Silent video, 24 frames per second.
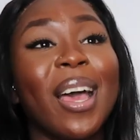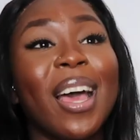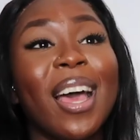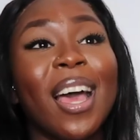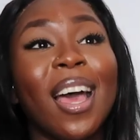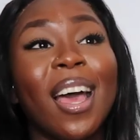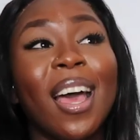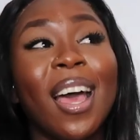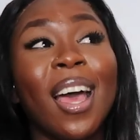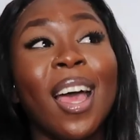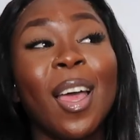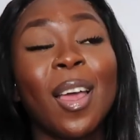
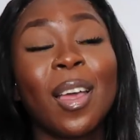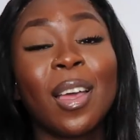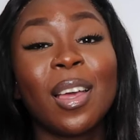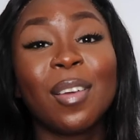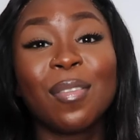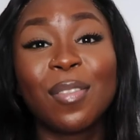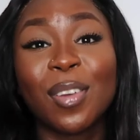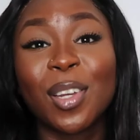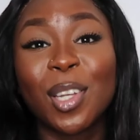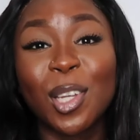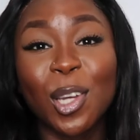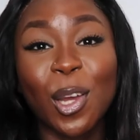a
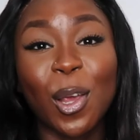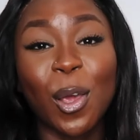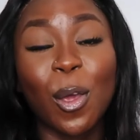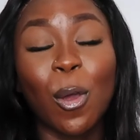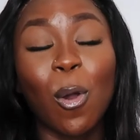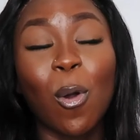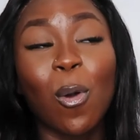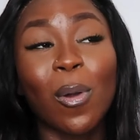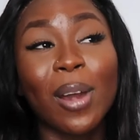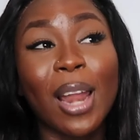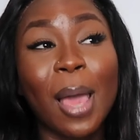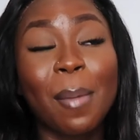
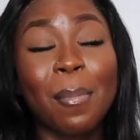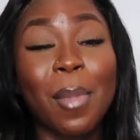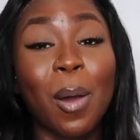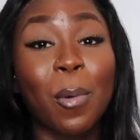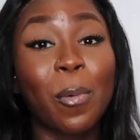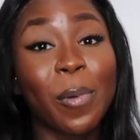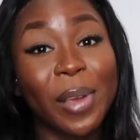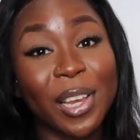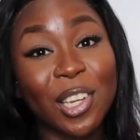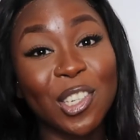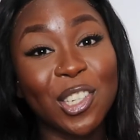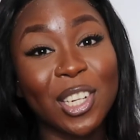video on like my
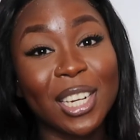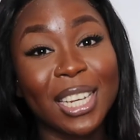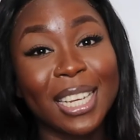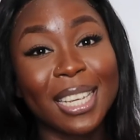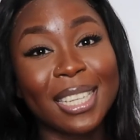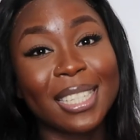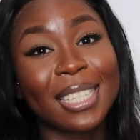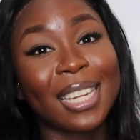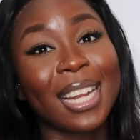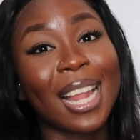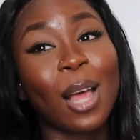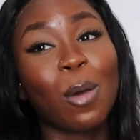wish
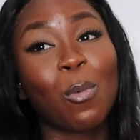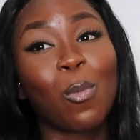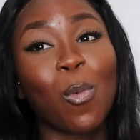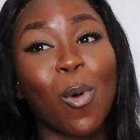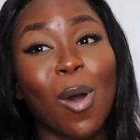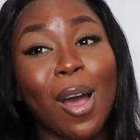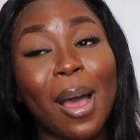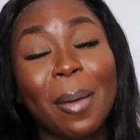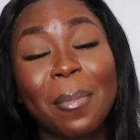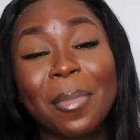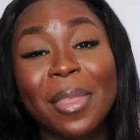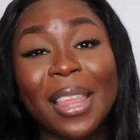list and like
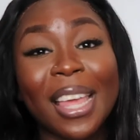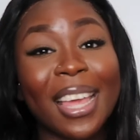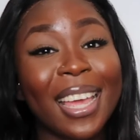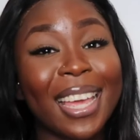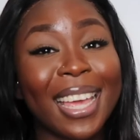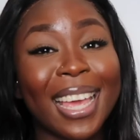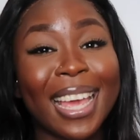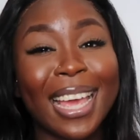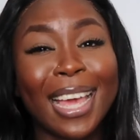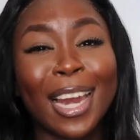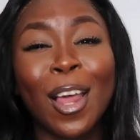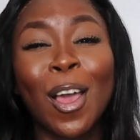what I'm
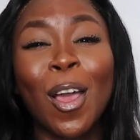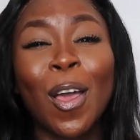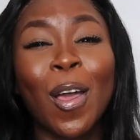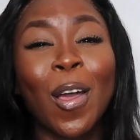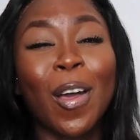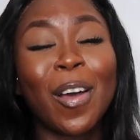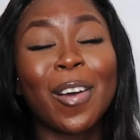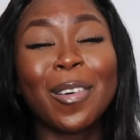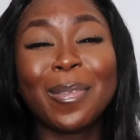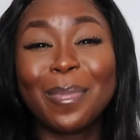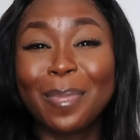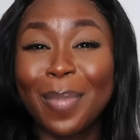thinking
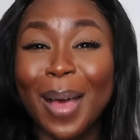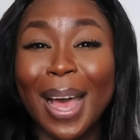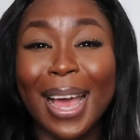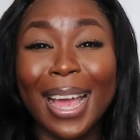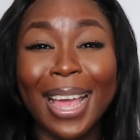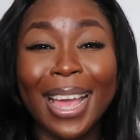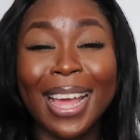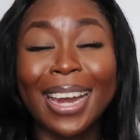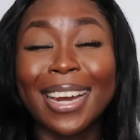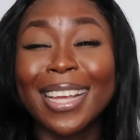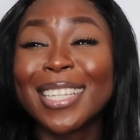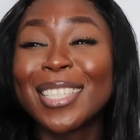of
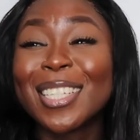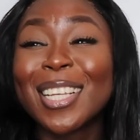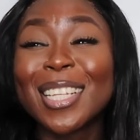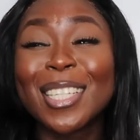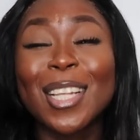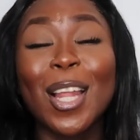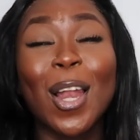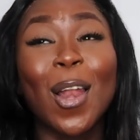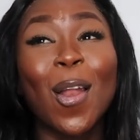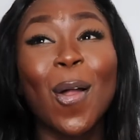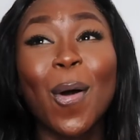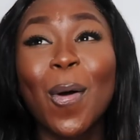buying, because
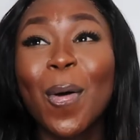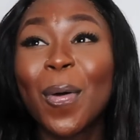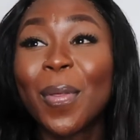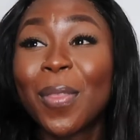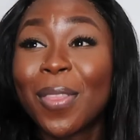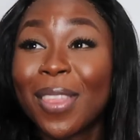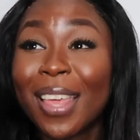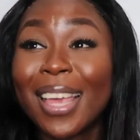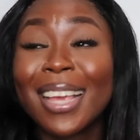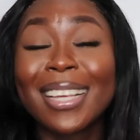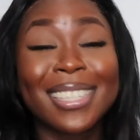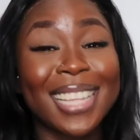there's a lot
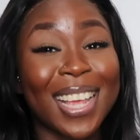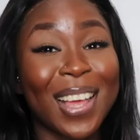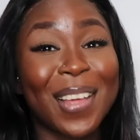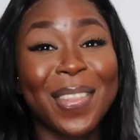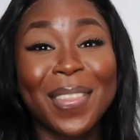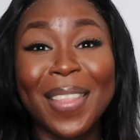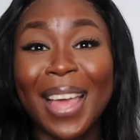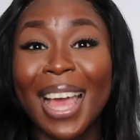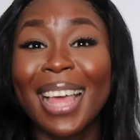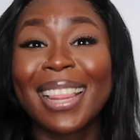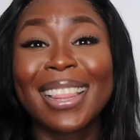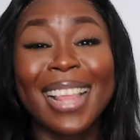of things
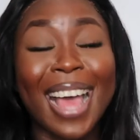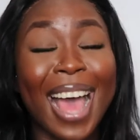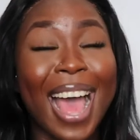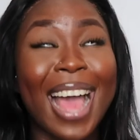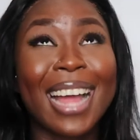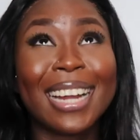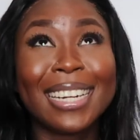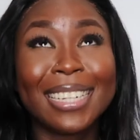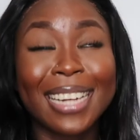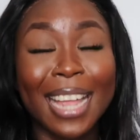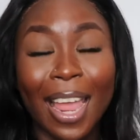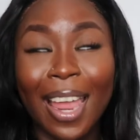out there that
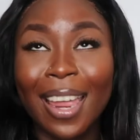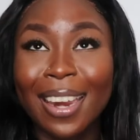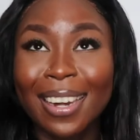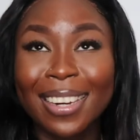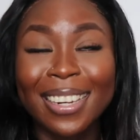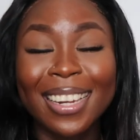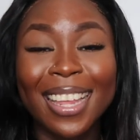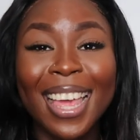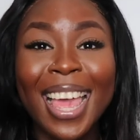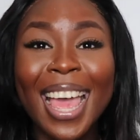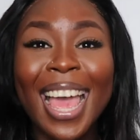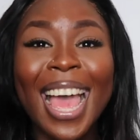I
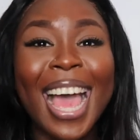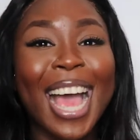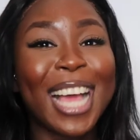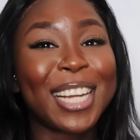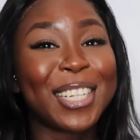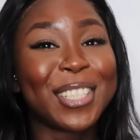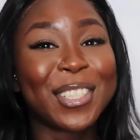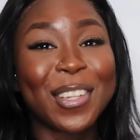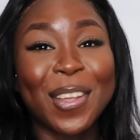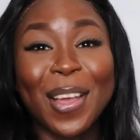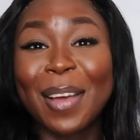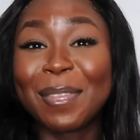need. I
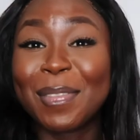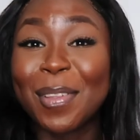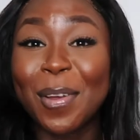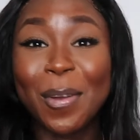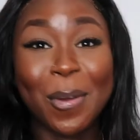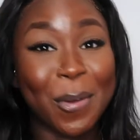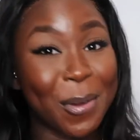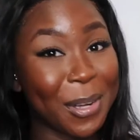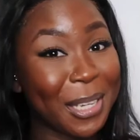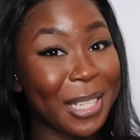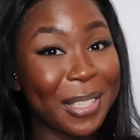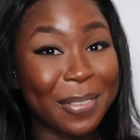just don't have the
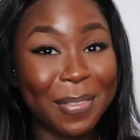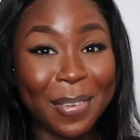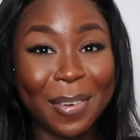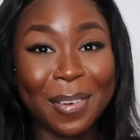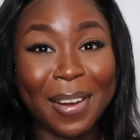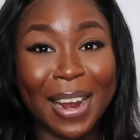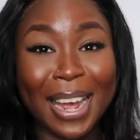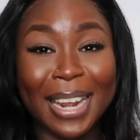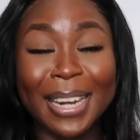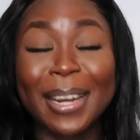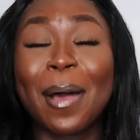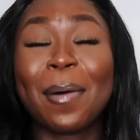coins for
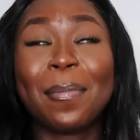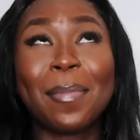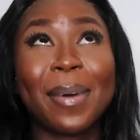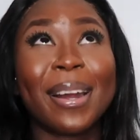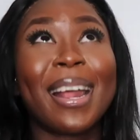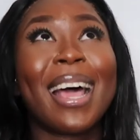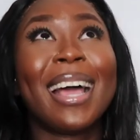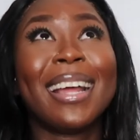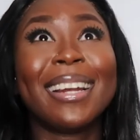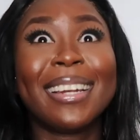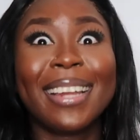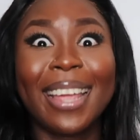right now,
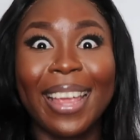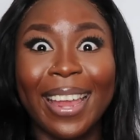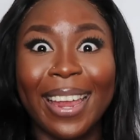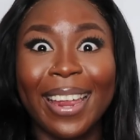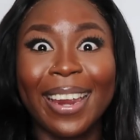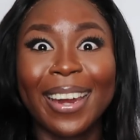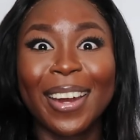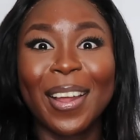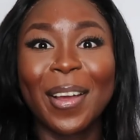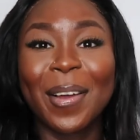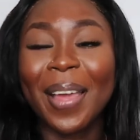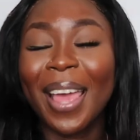but I
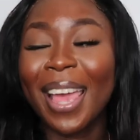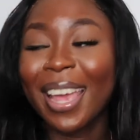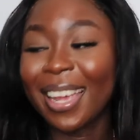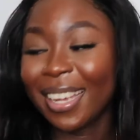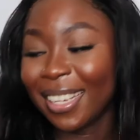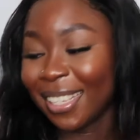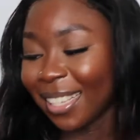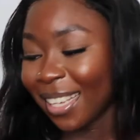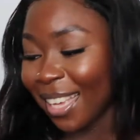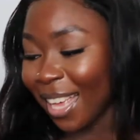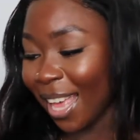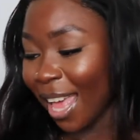need,
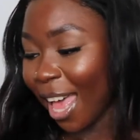okay?